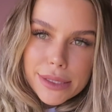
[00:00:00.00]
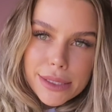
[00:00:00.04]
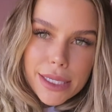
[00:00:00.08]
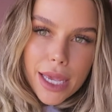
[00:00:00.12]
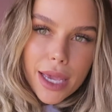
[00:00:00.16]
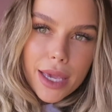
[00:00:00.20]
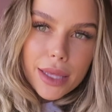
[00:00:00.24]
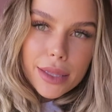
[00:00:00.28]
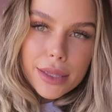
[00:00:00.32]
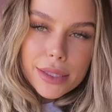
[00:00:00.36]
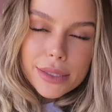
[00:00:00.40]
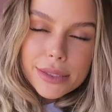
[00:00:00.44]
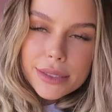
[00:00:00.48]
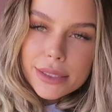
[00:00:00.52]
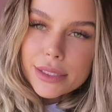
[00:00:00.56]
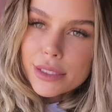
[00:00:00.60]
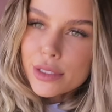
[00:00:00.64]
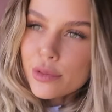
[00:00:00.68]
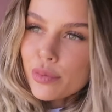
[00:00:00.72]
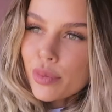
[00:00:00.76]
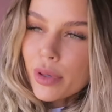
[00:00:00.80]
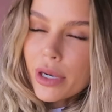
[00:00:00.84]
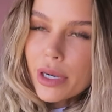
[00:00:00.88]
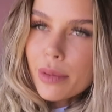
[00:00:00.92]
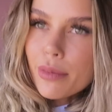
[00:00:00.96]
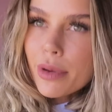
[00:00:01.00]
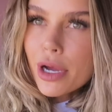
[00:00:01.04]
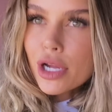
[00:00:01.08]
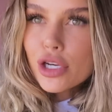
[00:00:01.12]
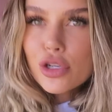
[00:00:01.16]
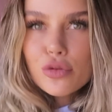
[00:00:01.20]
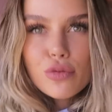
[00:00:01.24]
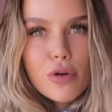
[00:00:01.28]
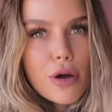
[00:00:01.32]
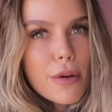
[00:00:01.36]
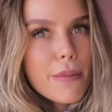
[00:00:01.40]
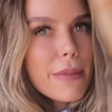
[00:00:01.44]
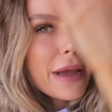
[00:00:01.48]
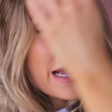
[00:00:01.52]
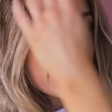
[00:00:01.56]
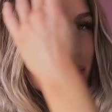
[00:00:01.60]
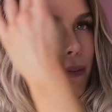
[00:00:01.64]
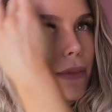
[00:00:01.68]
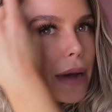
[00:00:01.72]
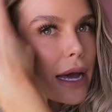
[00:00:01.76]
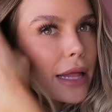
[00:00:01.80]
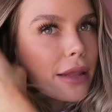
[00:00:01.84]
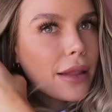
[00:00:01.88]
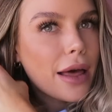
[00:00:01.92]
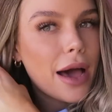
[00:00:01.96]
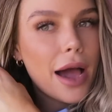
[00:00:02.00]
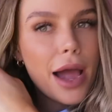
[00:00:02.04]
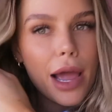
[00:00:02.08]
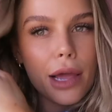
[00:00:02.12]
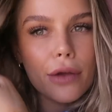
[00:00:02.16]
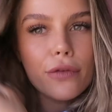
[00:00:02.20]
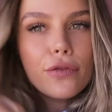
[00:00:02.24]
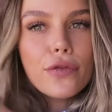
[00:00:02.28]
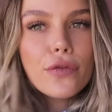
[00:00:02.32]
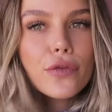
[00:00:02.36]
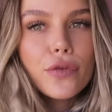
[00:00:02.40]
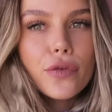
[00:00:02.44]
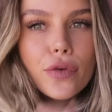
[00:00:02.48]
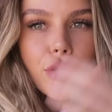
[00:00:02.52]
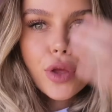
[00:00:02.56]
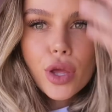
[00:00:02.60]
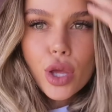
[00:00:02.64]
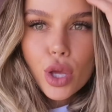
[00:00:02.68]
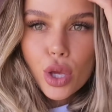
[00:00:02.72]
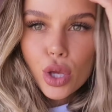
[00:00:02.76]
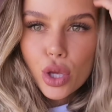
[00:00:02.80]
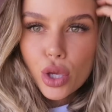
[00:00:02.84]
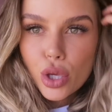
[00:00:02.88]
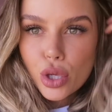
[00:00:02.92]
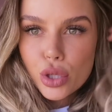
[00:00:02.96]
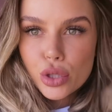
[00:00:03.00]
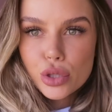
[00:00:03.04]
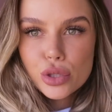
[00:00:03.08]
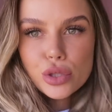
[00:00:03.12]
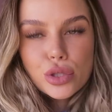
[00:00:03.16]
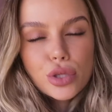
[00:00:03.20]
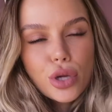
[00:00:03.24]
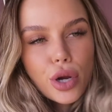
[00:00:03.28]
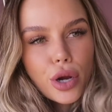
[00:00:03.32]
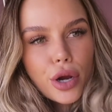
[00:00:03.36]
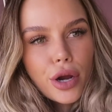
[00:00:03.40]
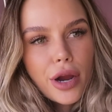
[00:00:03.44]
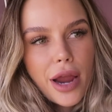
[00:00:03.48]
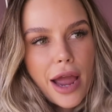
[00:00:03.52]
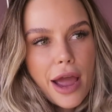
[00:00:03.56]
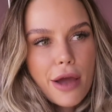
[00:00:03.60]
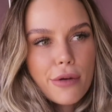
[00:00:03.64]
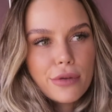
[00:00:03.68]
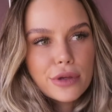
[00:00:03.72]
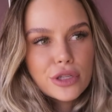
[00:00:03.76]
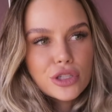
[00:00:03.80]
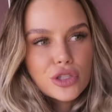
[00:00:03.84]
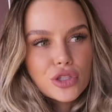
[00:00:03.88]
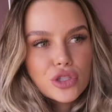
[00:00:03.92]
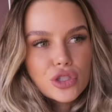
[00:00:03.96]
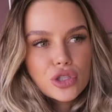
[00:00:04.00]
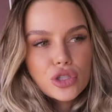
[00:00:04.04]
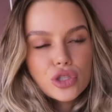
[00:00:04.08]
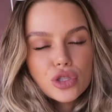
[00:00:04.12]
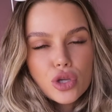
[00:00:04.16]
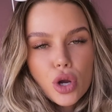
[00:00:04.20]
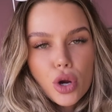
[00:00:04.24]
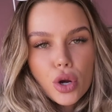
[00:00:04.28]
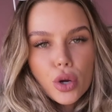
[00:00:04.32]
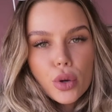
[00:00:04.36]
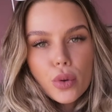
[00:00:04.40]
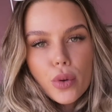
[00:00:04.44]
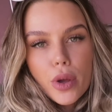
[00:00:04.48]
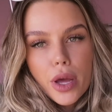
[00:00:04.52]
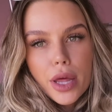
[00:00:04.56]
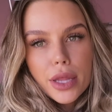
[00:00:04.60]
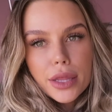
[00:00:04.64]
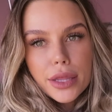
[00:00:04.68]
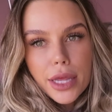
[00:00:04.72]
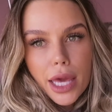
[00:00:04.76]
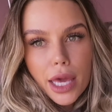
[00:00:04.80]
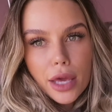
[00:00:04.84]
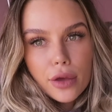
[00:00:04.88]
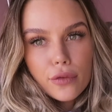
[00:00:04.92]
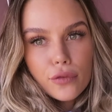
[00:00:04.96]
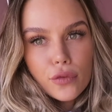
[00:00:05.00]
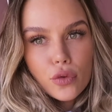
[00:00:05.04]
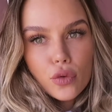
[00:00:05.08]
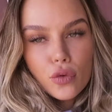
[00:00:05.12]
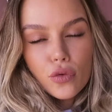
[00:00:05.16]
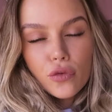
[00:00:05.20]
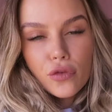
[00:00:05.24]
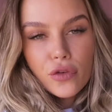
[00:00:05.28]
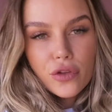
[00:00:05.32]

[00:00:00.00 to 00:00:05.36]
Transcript: say this is pretty much what made my life. So I was so thankful